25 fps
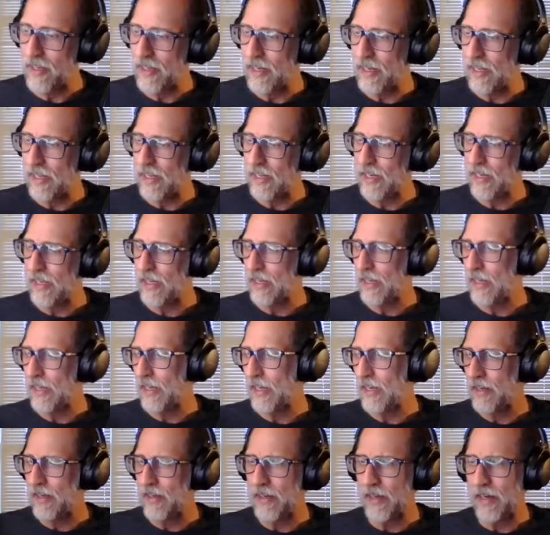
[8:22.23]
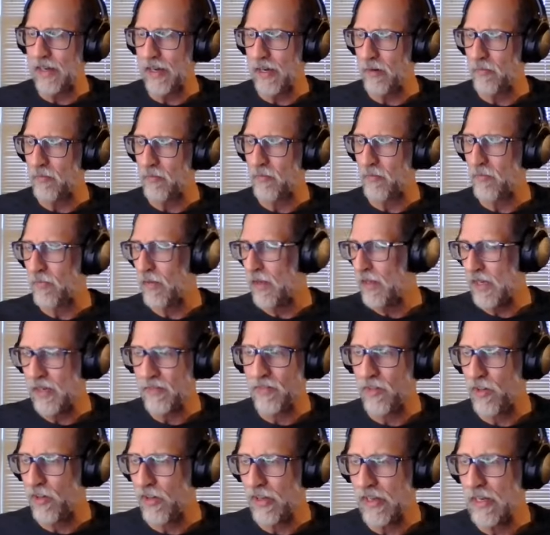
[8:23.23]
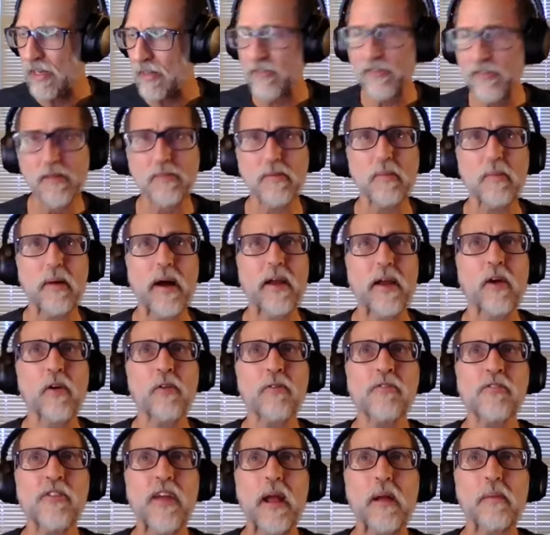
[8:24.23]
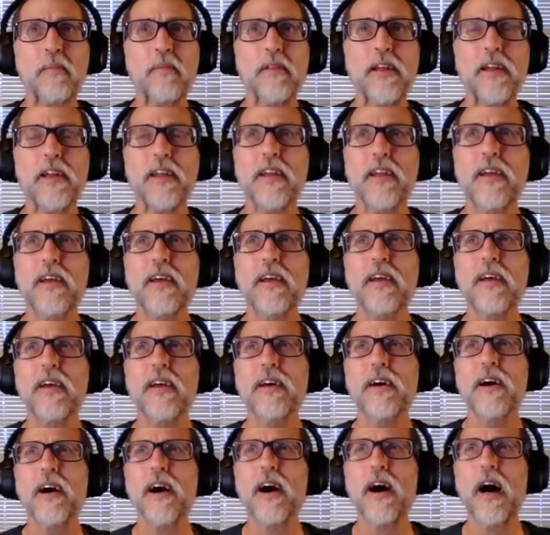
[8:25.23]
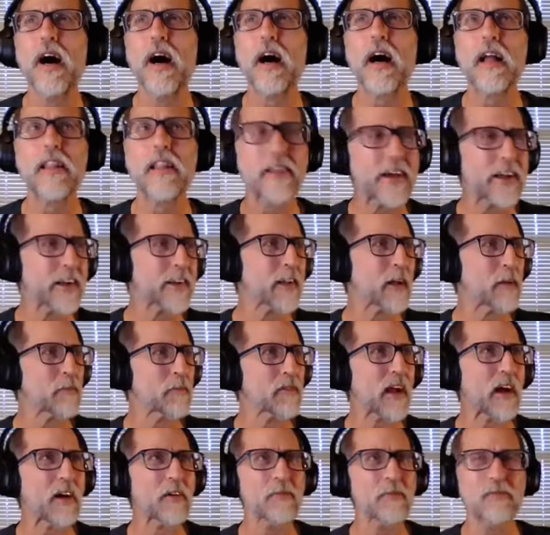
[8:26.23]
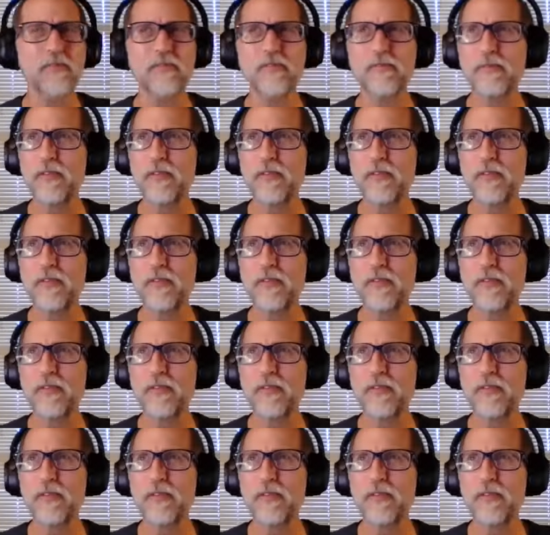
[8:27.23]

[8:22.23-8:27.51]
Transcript: And even looking at some of my own family, a lot of times I'll,